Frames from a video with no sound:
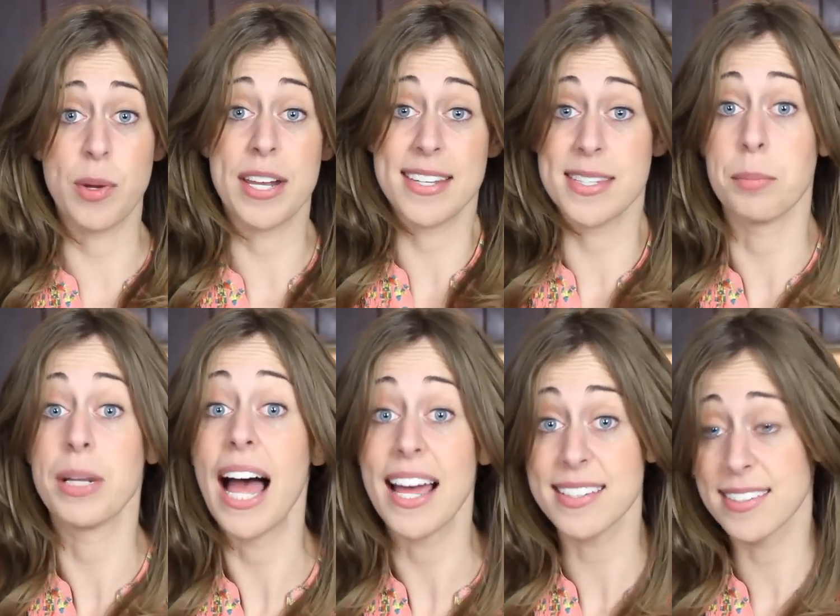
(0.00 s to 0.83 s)
one of the
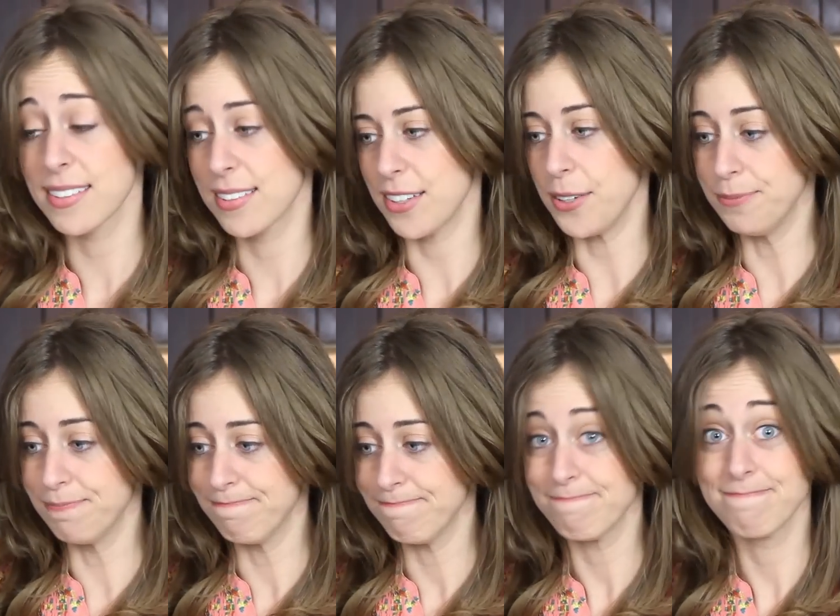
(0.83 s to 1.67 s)
supplies. So.
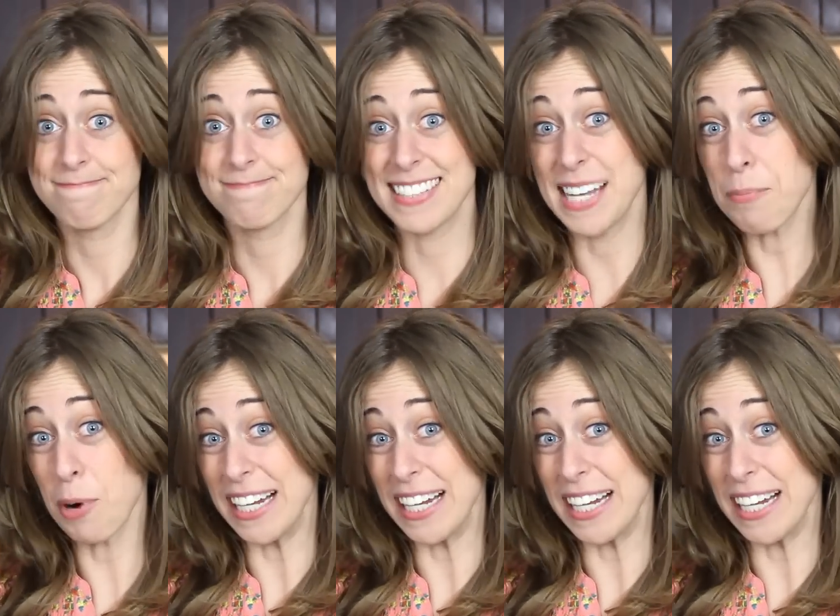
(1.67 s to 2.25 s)
Step